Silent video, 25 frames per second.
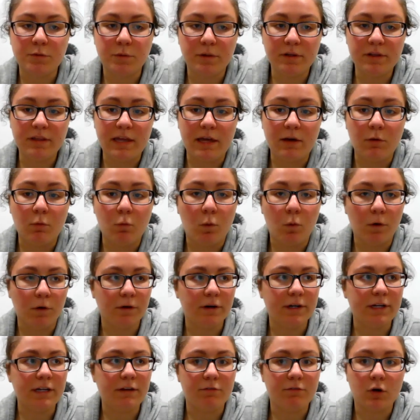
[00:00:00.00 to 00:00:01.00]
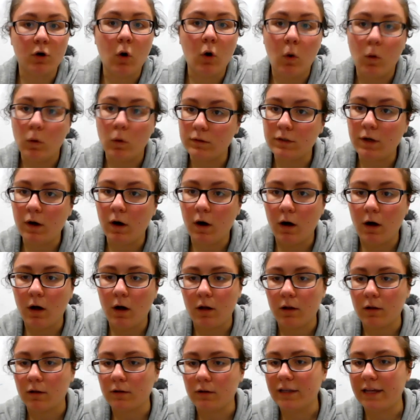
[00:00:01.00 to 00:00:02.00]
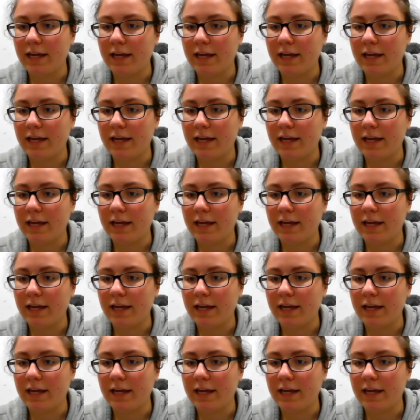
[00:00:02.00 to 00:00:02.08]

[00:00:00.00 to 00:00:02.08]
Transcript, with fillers: gets rid of that worry of a cold call